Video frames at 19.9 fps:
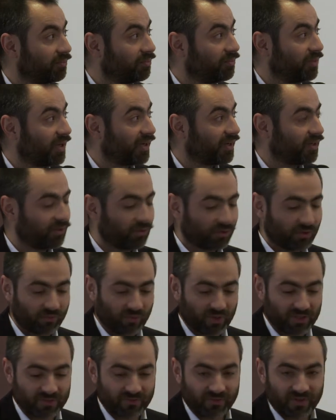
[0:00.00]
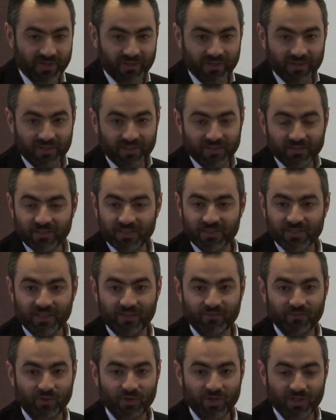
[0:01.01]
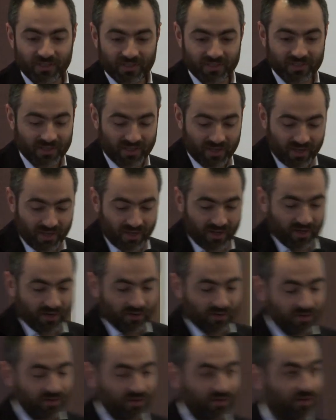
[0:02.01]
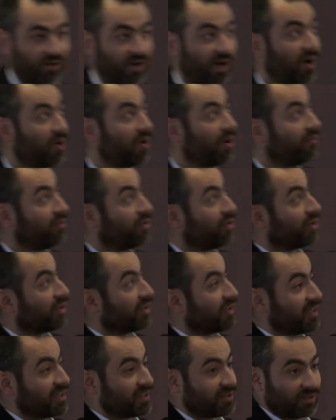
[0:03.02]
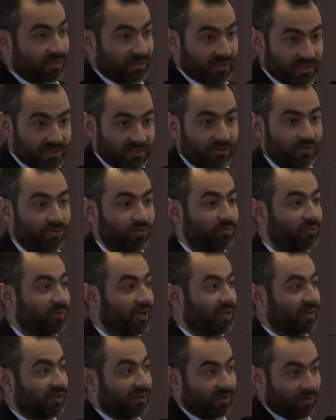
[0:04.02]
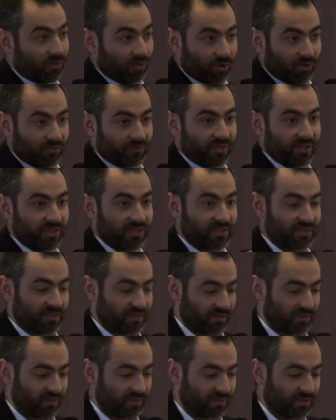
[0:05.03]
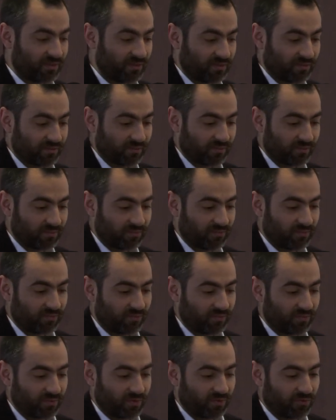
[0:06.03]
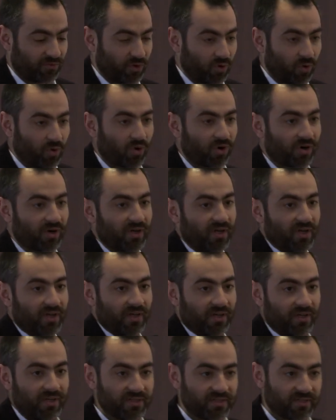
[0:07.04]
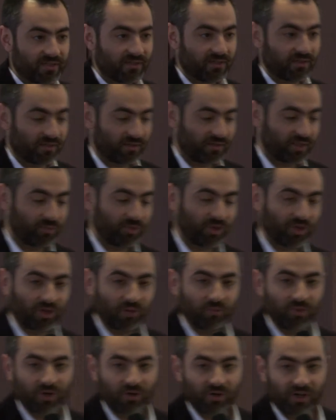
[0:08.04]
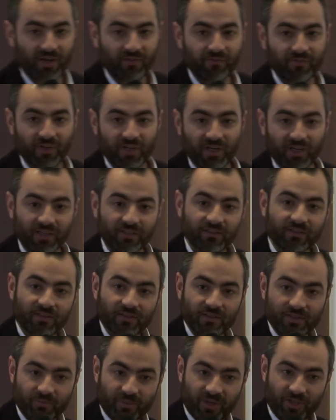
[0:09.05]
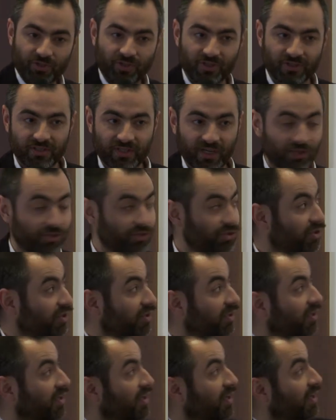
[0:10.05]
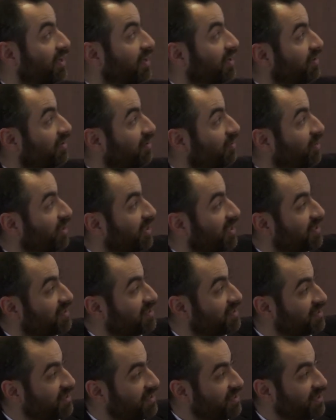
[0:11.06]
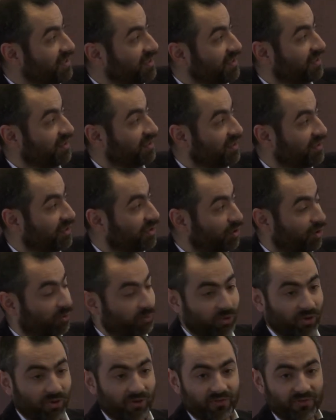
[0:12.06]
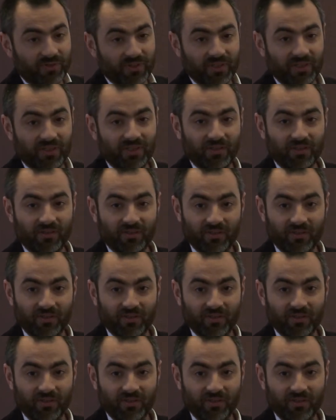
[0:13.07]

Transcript: period was very interesting for us. However, this room and all of this floor is a typical Baroque enfilade spatial structure. We can see the top of the